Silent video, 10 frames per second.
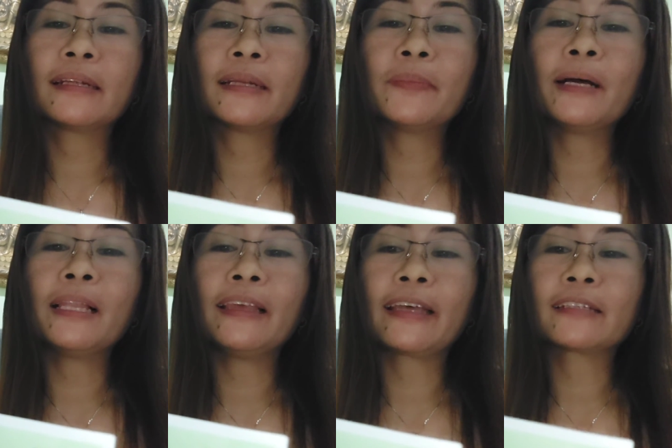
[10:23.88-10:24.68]

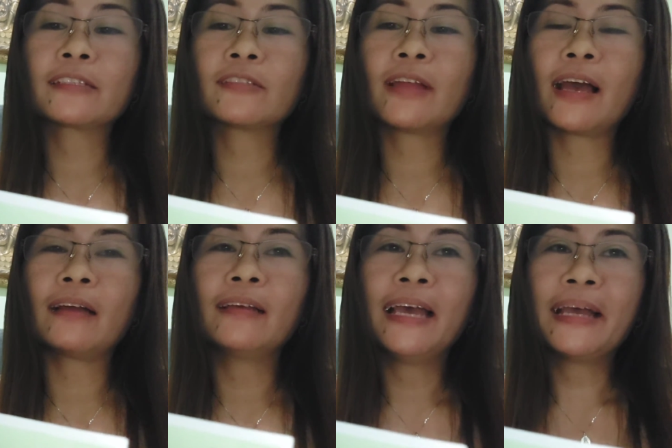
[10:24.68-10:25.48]
herbal
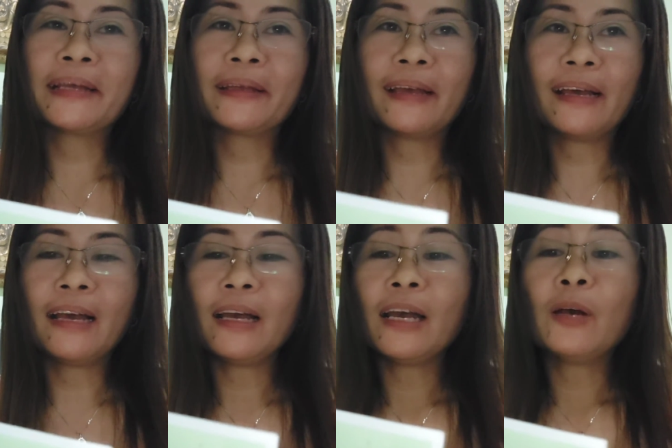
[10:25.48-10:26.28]
extract
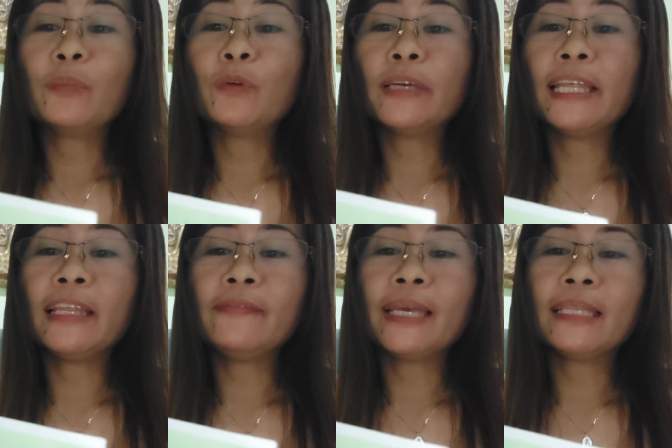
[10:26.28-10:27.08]
nga mo
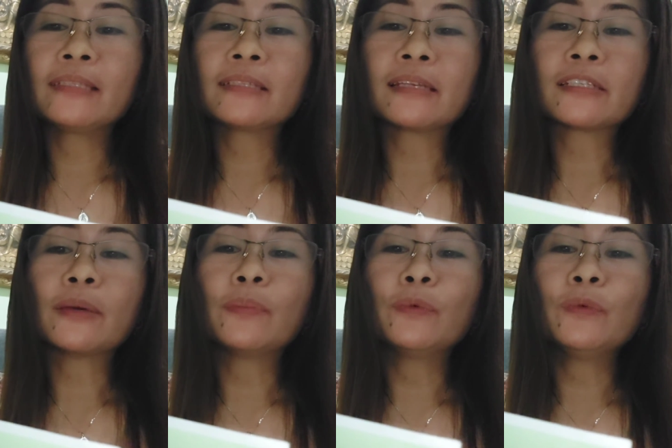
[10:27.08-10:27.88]
elevate siya
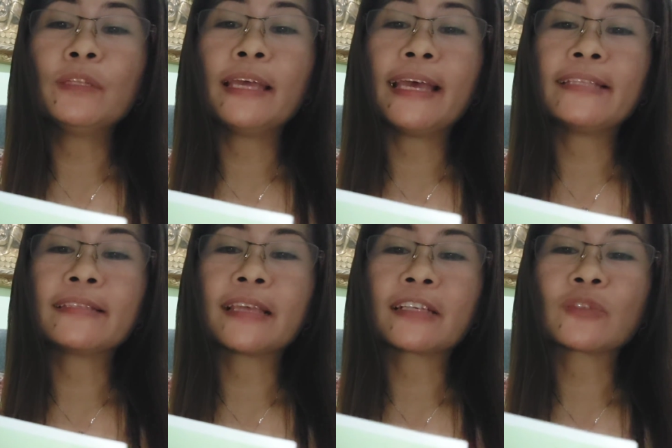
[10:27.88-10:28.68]
sa mood and
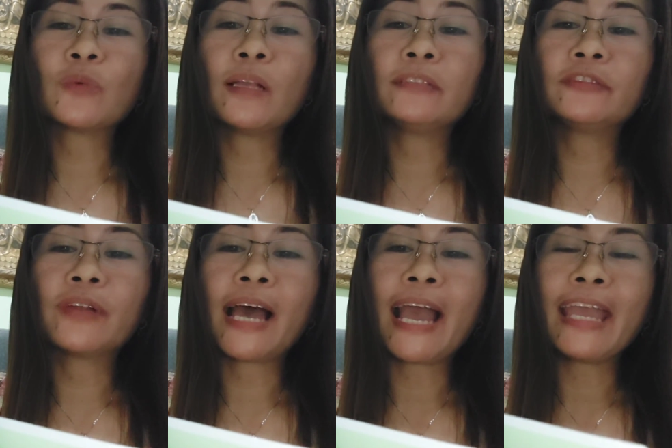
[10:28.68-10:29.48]
sexual
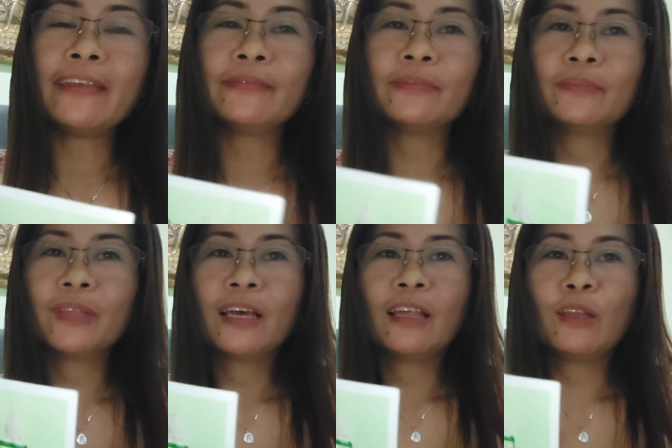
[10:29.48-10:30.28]
drive,
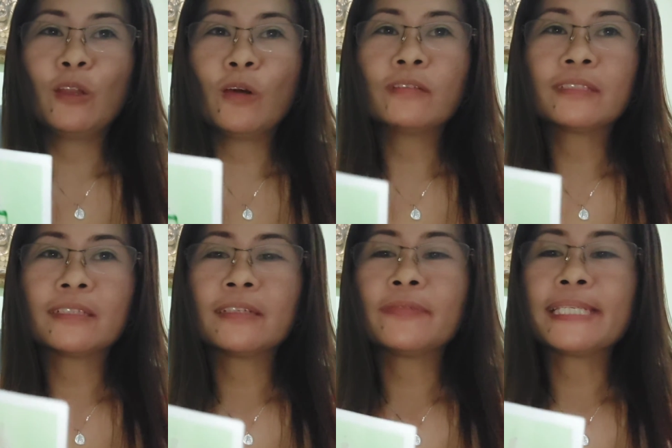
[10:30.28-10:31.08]

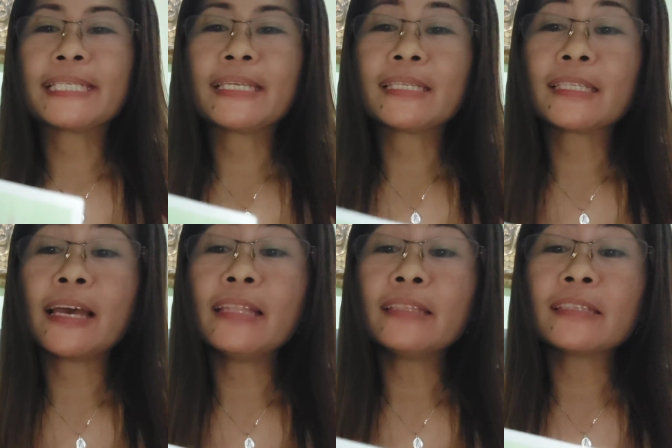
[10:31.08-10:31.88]
longer
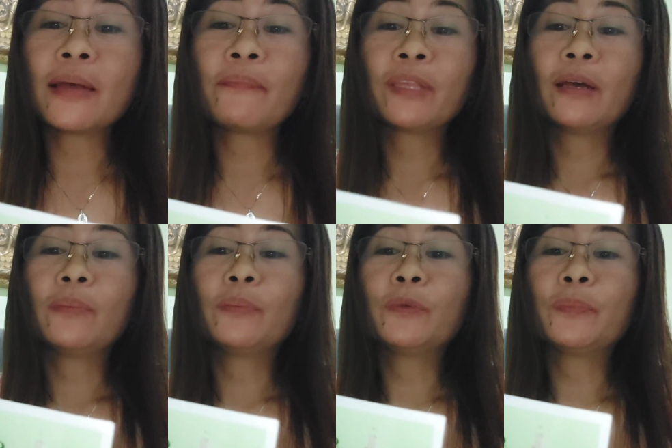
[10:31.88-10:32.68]
resistance,
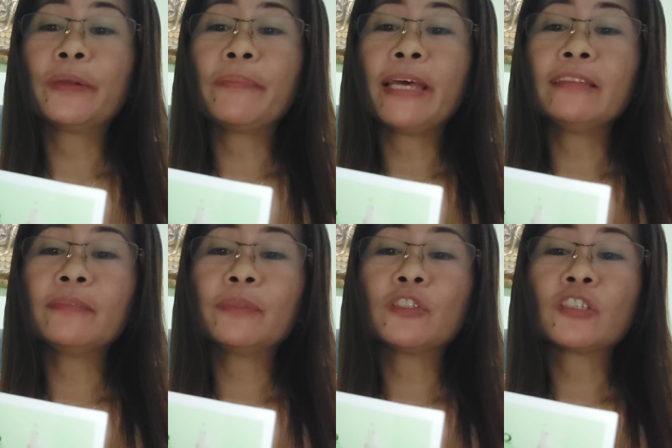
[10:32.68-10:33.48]
mo
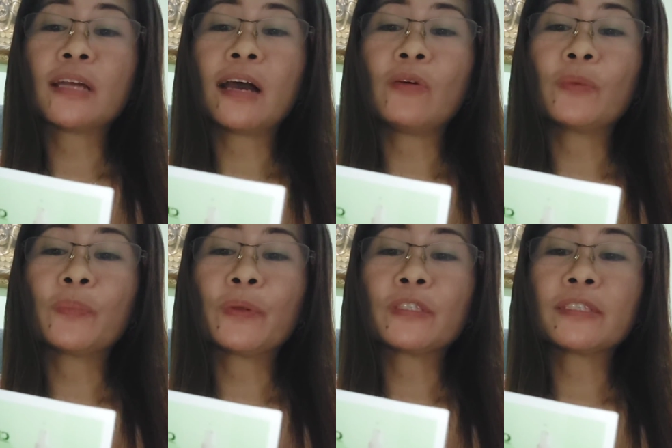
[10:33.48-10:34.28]
prevent pud siya
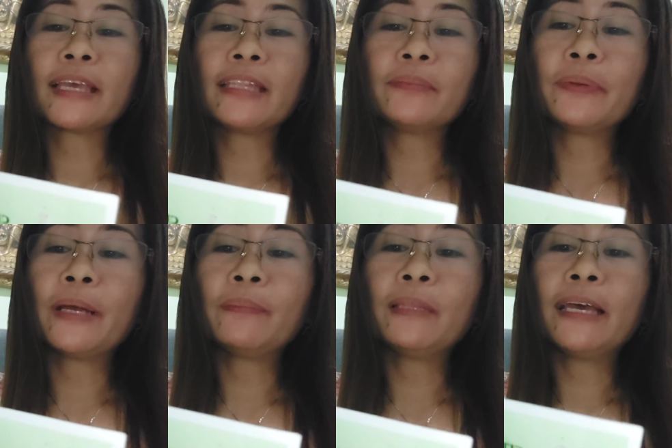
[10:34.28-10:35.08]
og prostate
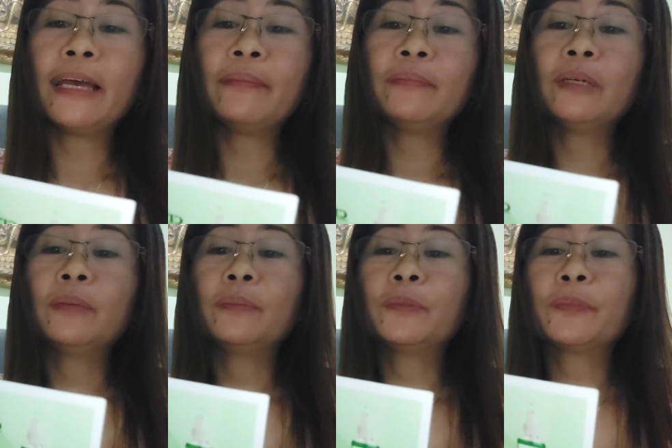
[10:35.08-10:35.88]
problem,
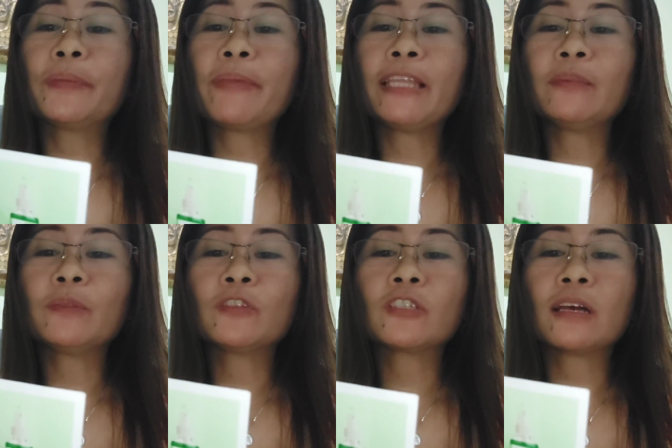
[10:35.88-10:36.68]
mo prevent
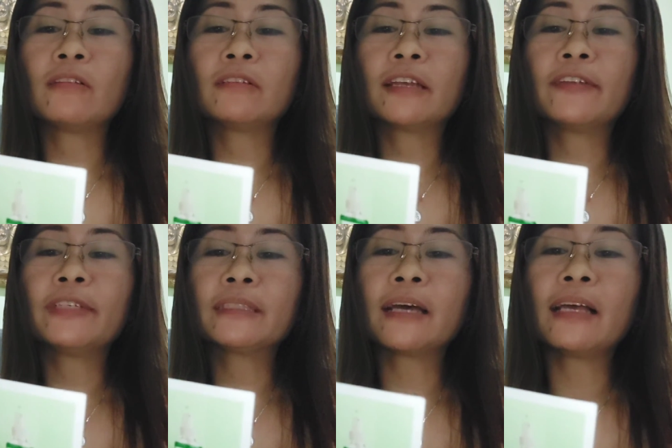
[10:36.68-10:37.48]
pud siya og
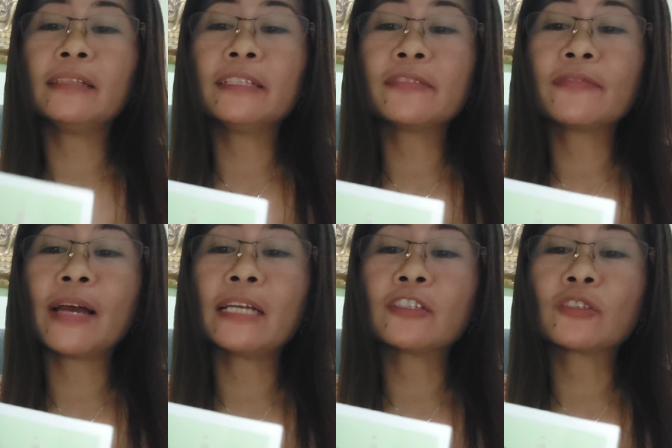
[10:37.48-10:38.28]
erectile
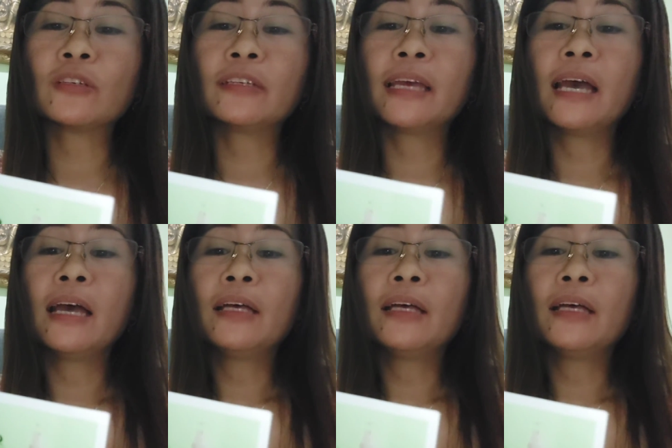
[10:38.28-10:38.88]
dysfunction.